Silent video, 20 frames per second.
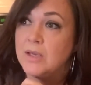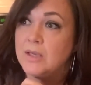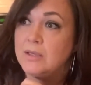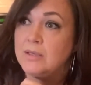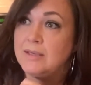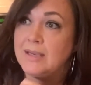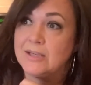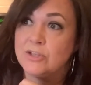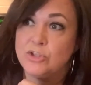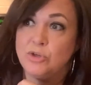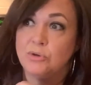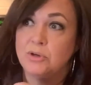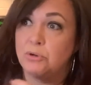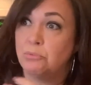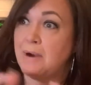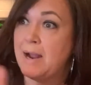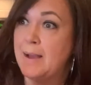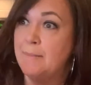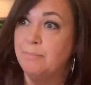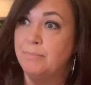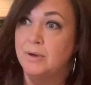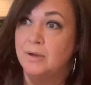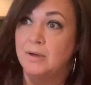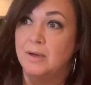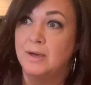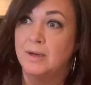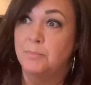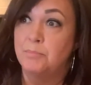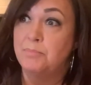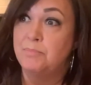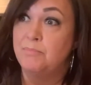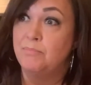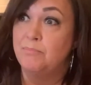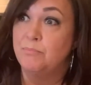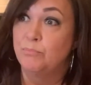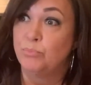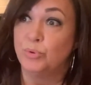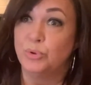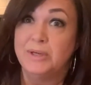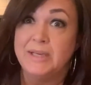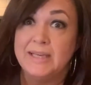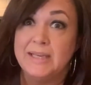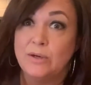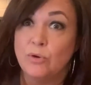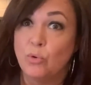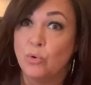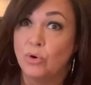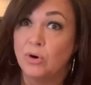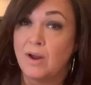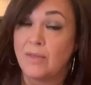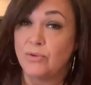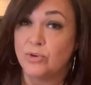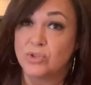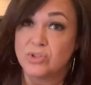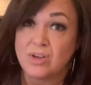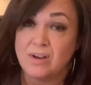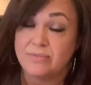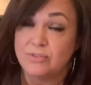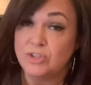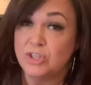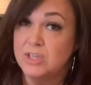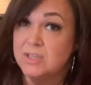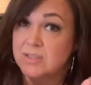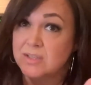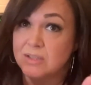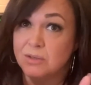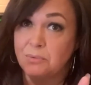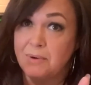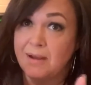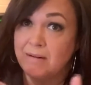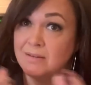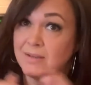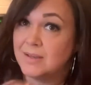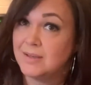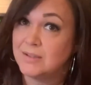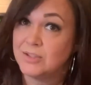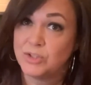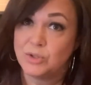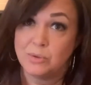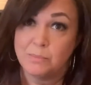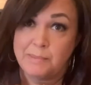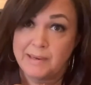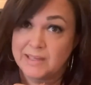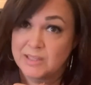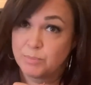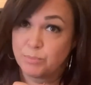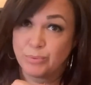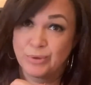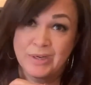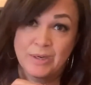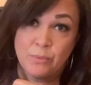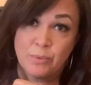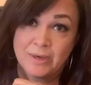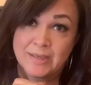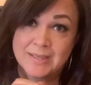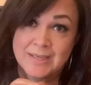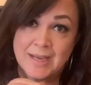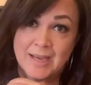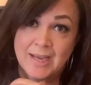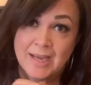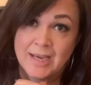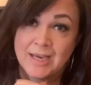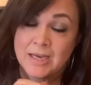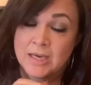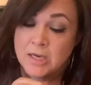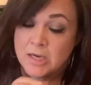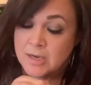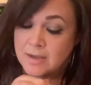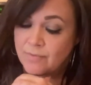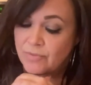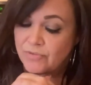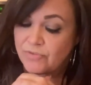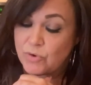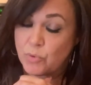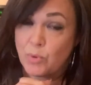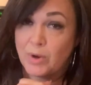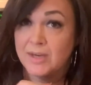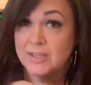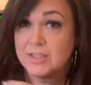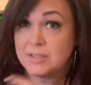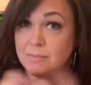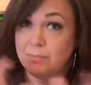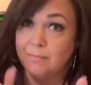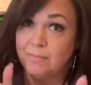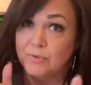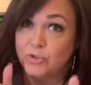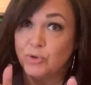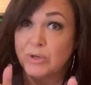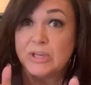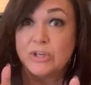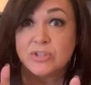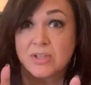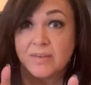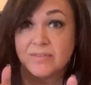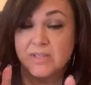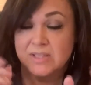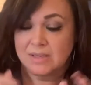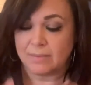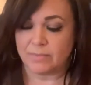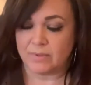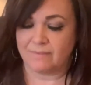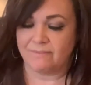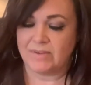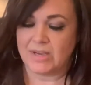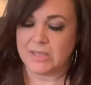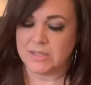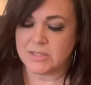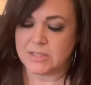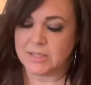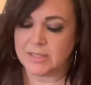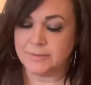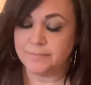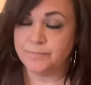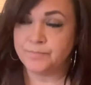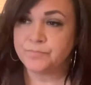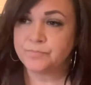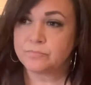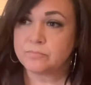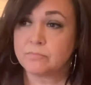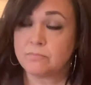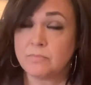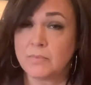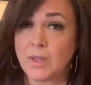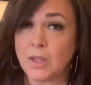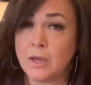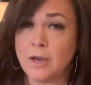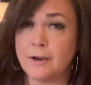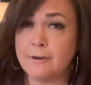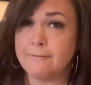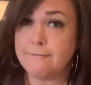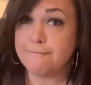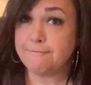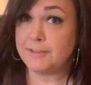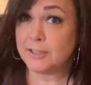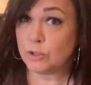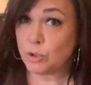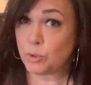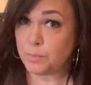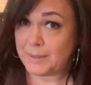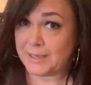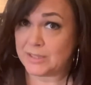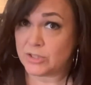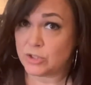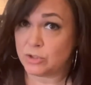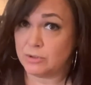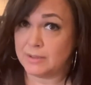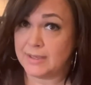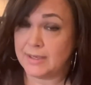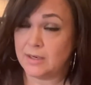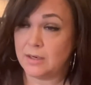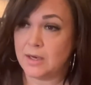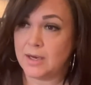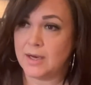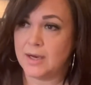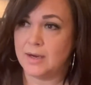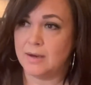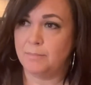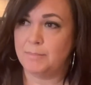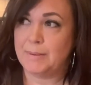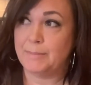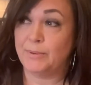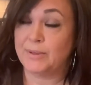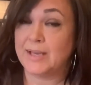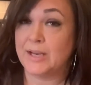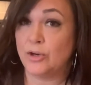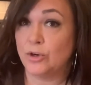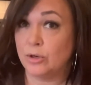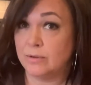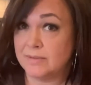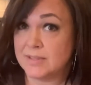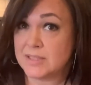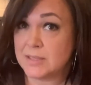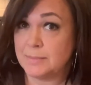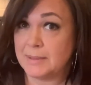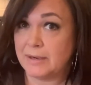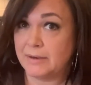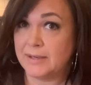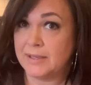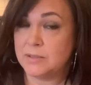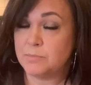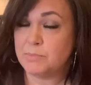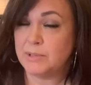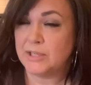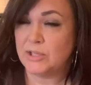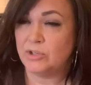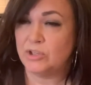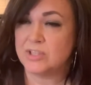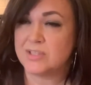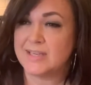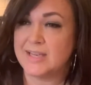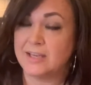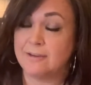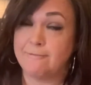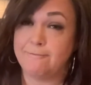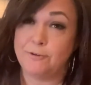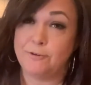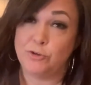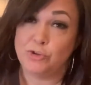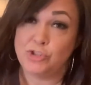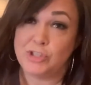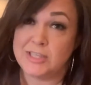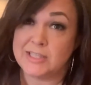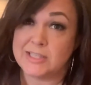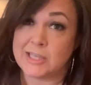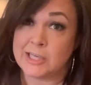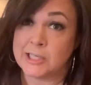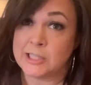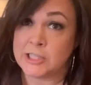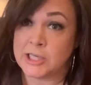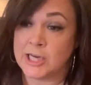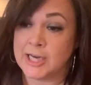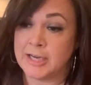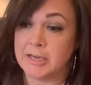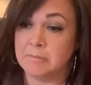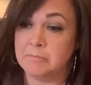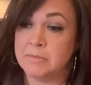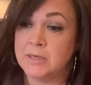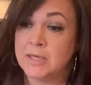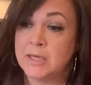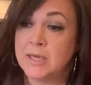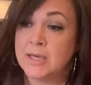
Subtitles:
Yes, you can wrap brie or other soft cheeses around it and do a baked brie one day if you wanted to treat yourself to something fancy. Phyllo pastry, people get nervous about it, but you just take a few sheets at a time,